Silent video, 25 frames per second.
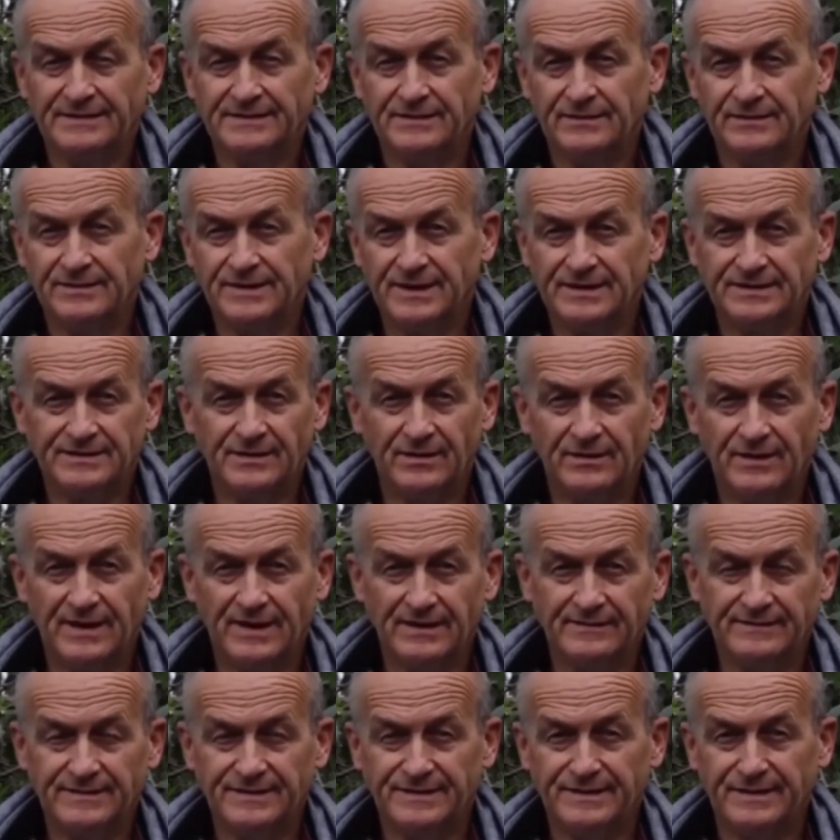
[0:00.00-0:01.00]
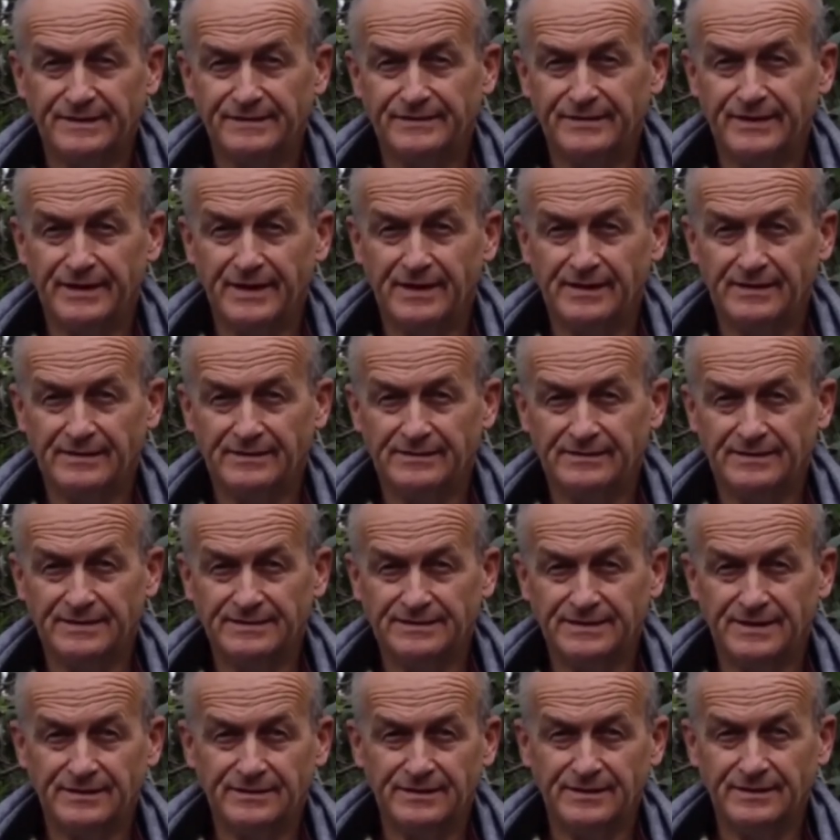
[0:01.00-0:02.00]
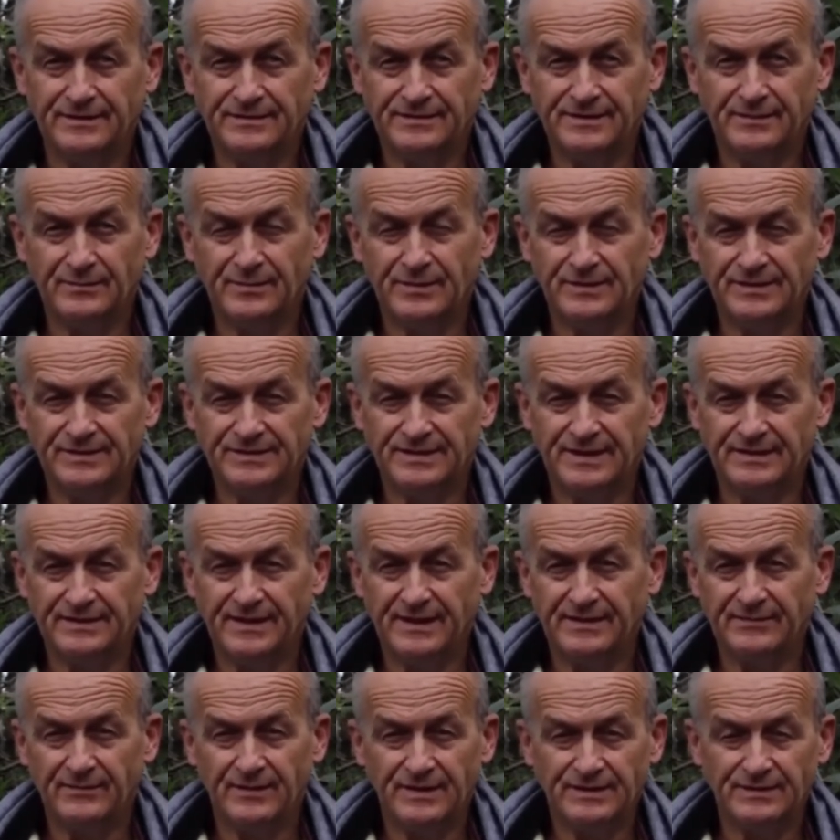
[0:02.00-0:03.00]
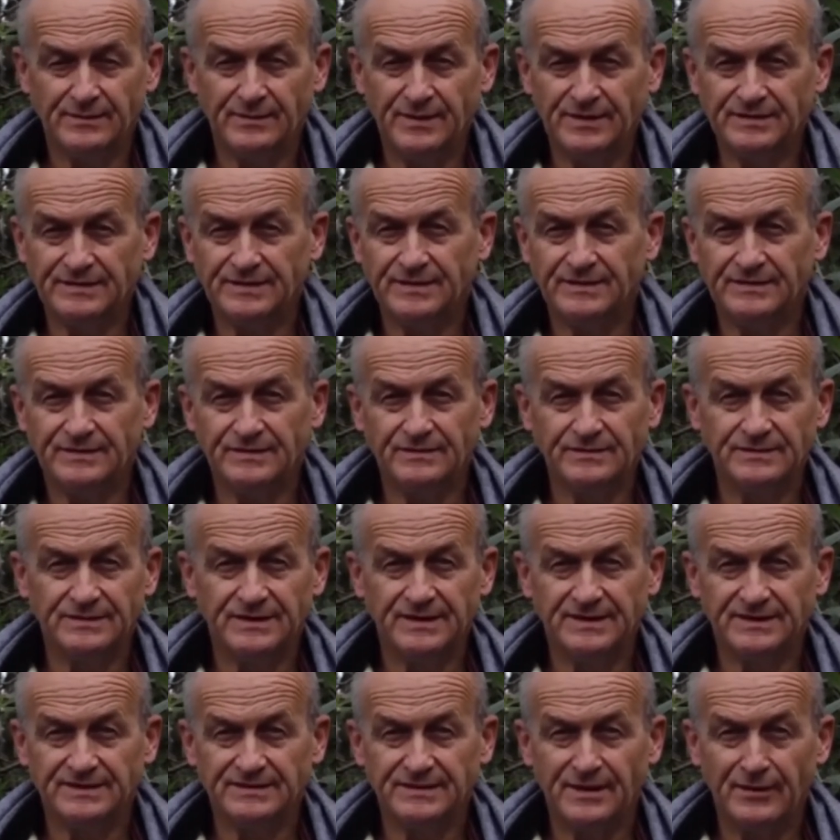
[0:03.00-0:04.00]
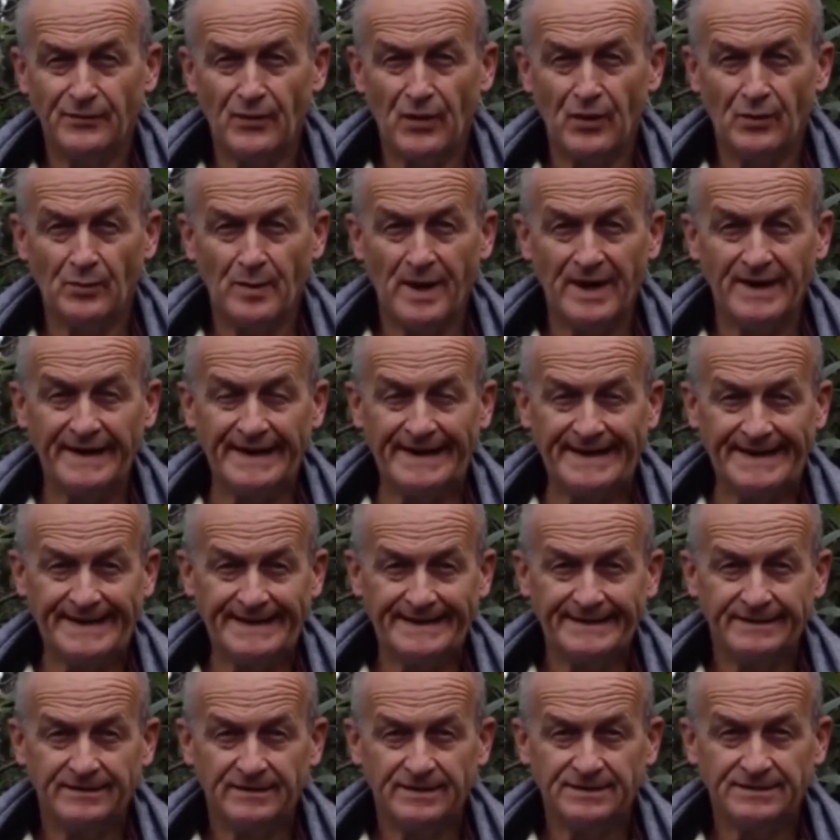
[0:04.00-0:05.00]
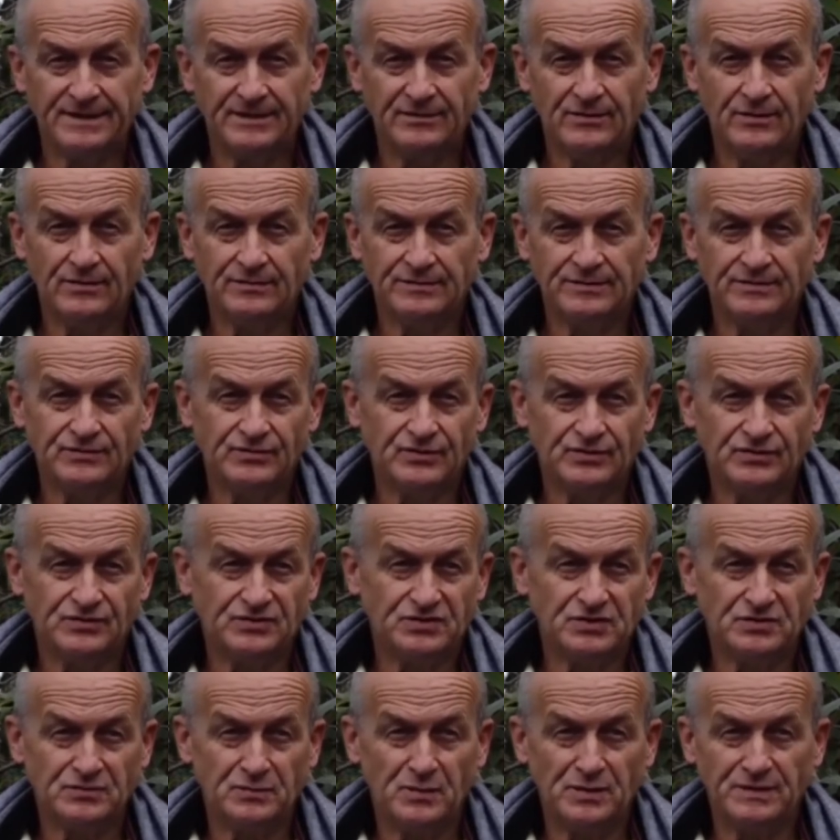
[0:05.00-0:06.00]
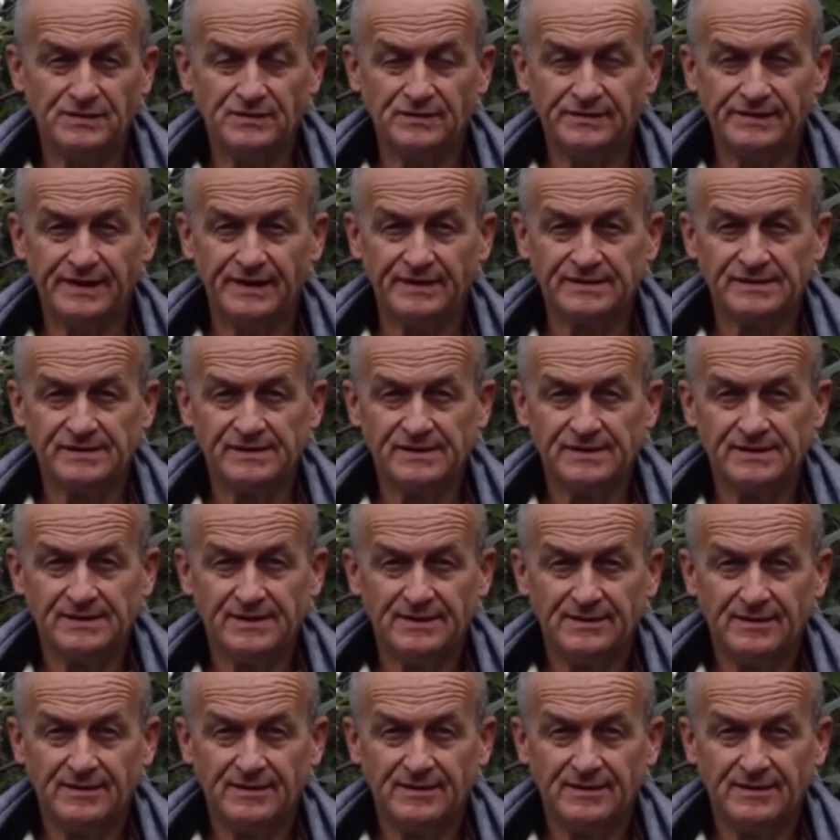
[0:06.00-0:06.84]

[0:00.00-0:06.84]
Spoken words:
So they saw everything there. And suddenly somebody said, hey, what about the suitcase on the bed? I said, oh, this is just my suitcase.